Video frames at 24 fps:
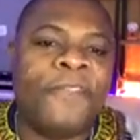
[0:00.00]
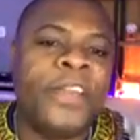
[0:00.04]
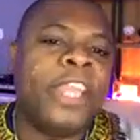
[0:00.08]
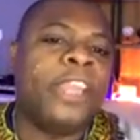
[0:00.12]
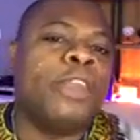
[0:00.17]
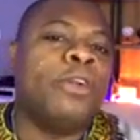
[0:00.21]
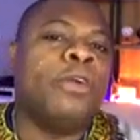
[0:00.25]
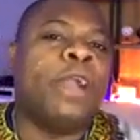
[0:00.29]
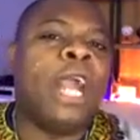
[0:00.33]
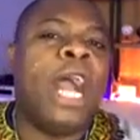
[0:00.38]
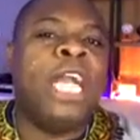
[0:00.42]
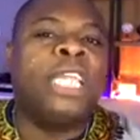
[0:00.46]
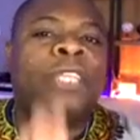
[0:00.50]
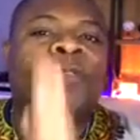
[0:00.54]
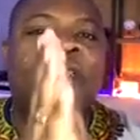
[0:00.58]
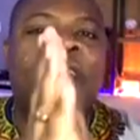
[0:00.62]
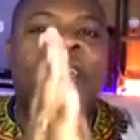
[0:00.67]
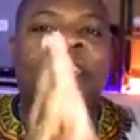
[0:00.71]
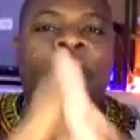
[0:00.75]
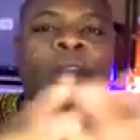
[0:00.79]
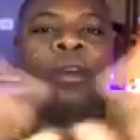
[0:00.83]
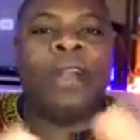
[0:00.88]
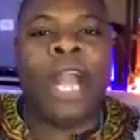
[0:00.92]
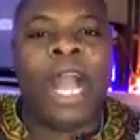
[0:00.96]
Thank you,
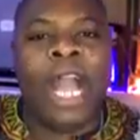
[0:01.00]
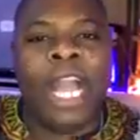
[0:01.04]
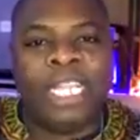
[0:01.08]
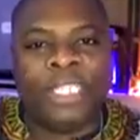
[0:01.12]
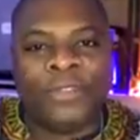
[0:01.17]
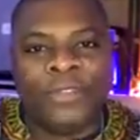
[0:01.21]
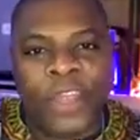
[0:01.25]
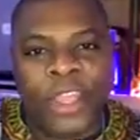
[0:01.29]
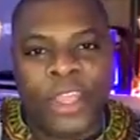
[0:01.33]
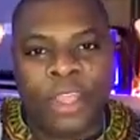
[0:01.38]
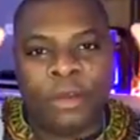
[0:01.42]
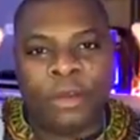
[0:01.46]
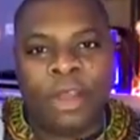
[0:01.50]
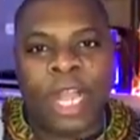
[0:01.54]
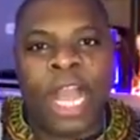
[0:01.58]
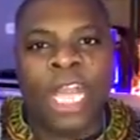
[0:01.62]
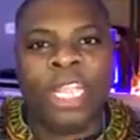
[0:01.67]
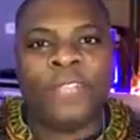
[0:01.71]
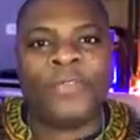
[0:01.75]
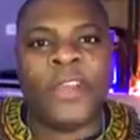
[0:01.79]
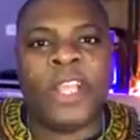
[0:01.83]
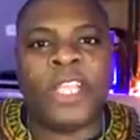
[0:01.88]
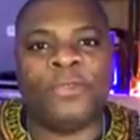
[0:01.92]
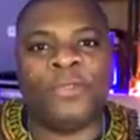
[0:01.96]
guys.
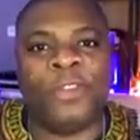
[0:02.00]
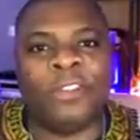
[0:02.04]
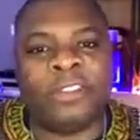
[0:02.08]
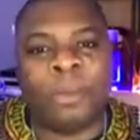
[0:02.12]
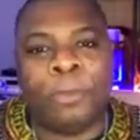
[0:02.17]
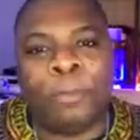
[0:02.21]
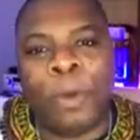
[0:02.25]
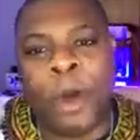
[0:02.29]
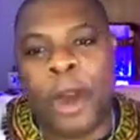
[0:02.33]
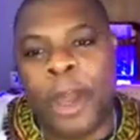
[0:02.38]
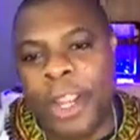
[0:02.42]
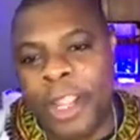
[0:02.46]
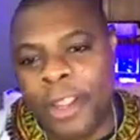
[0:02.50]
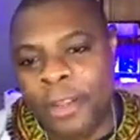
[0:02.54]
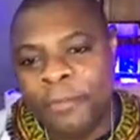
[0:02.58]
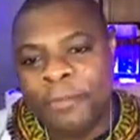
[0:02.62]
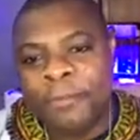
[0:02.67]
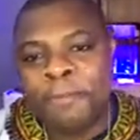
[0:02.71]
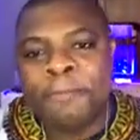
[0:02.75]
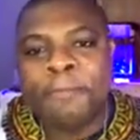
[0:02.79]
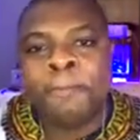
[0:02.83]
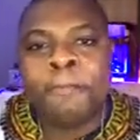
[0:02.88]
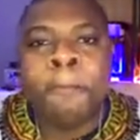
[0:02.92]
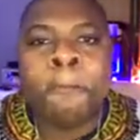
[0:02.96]
Thanks for supporting.
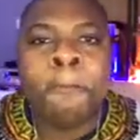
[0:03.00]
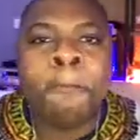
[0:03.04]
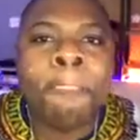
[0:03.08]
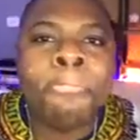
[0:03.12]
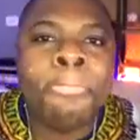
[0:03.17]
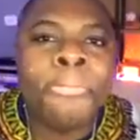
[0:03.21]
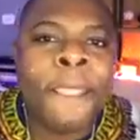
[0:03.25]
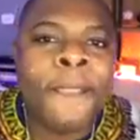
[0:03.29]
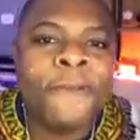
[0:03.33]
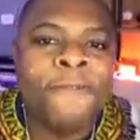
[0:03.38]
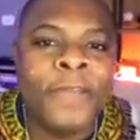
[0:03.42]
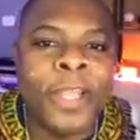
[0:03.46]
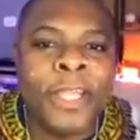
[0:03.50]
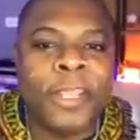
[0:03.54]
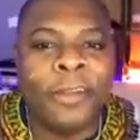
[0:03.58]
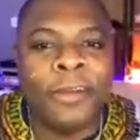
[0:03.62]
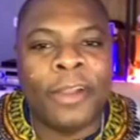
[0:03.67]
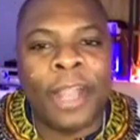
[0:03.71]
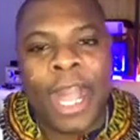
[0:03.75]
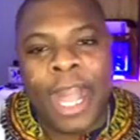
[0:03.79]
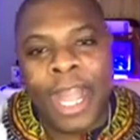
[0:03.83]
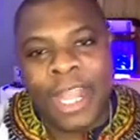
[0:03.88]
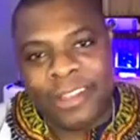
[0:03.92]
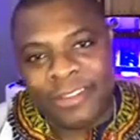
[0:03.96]
Thank you,
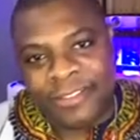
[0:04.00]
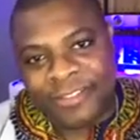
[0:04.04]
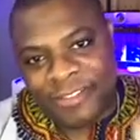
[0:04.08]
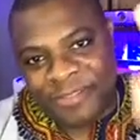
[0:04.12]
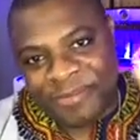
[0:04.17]
guys.